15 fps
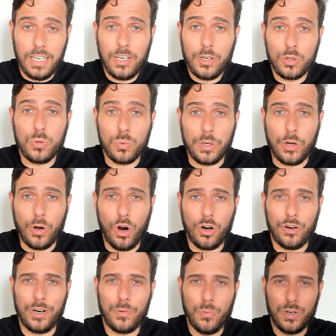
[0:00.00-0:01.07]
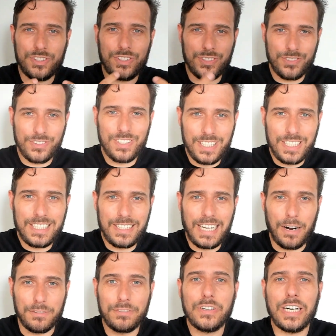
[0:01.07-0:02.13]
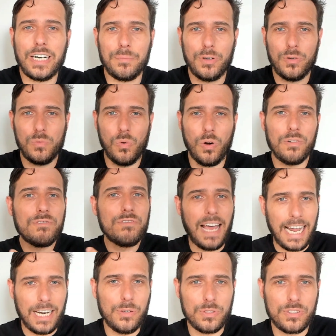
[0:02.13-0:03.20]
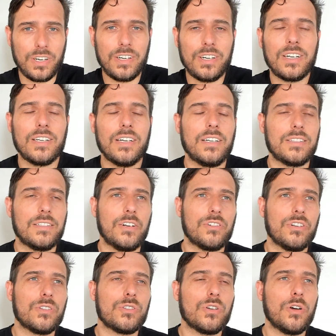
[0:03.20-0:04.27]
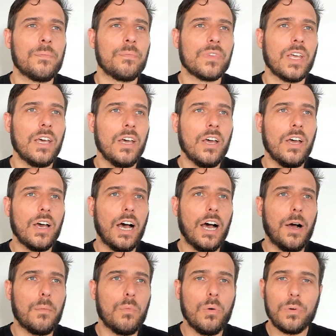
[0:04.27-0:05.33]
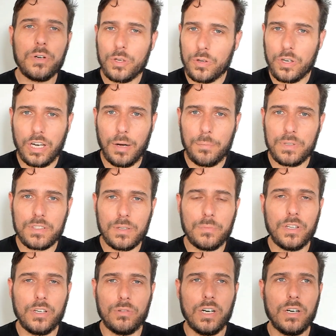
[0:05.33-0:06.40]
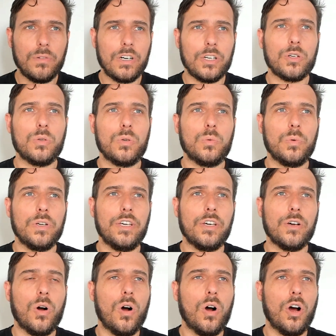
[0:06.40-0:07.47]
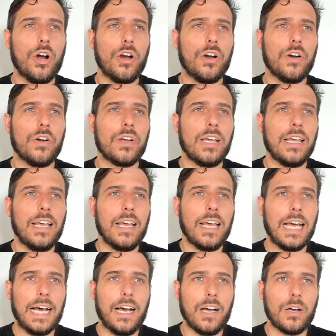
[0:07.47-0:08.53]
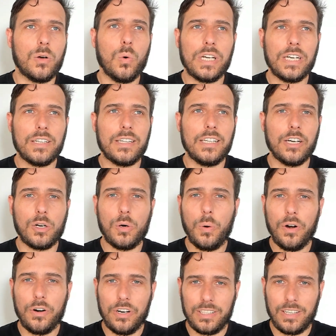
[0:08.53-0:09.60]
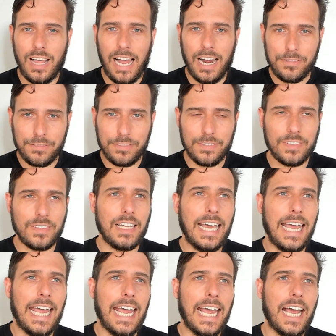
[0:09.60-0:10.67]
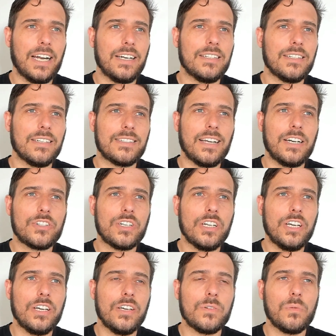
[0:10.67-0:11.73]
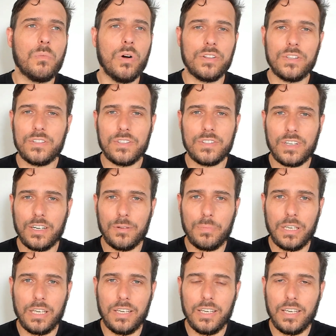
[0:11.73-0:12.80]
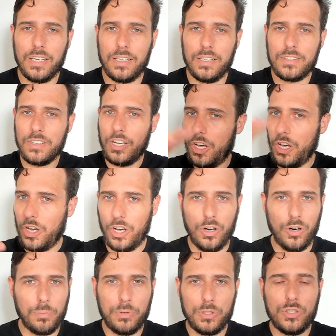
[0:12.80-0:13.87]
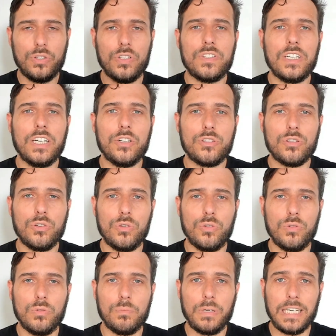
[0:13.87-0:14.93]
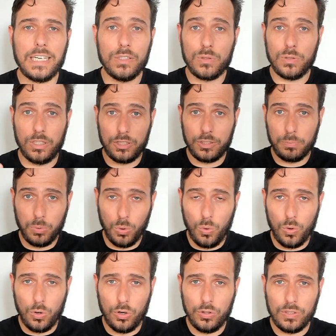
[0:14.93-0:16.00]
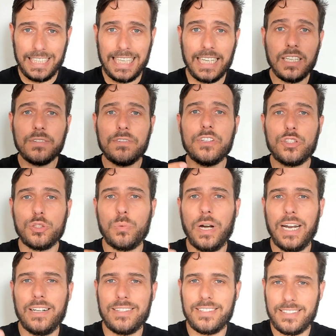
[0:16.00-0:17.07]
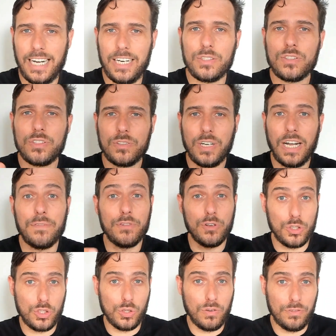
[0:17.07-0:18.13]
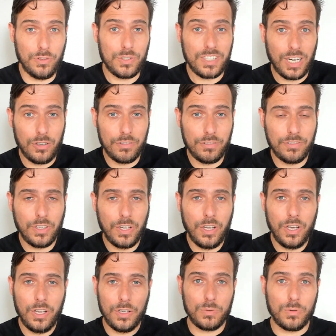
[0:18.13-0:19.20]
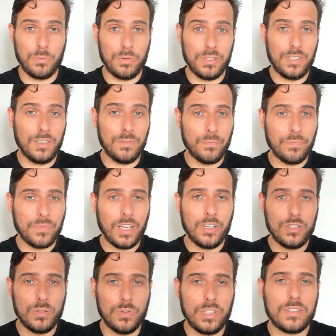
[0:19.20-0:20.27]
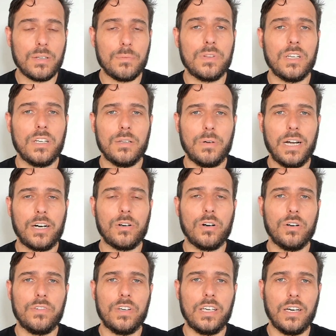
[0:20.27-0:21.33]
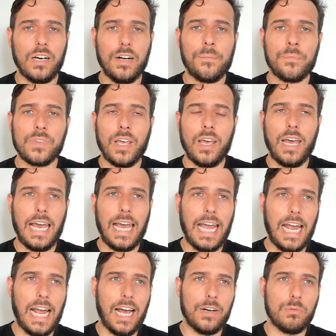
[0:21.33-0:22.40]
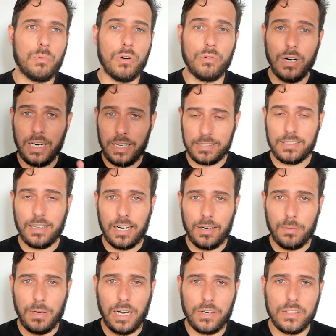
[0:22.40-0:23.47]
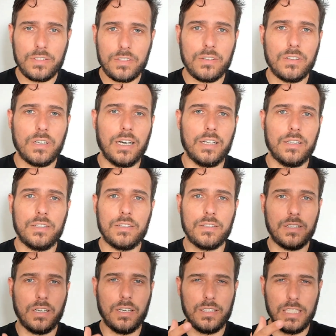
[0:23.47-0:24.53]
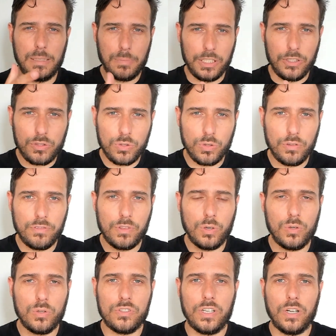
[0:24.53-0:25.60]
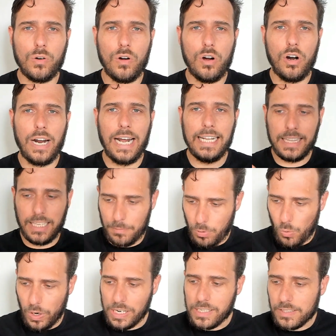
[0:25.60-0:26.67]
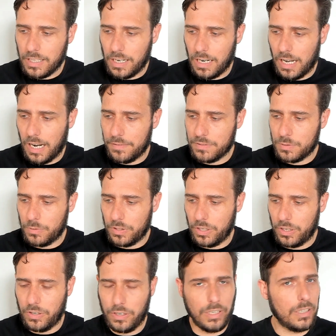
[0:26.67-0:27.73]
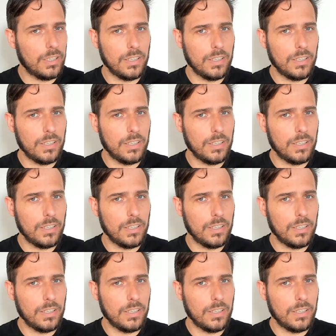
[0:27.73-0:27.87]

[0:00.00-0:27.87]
who we are and what's our freedom and what values are, etc. So what we're cooking up is something really, really cool. We are calling it the Aquarian Life. And essentially what this is going to be is an opportunity to begin to explore the individuated state and version of yourself. So we're busy doing something in the background over here, and we're really excited about it. This is going to deeply serve those that are at that point in their lives where they're going,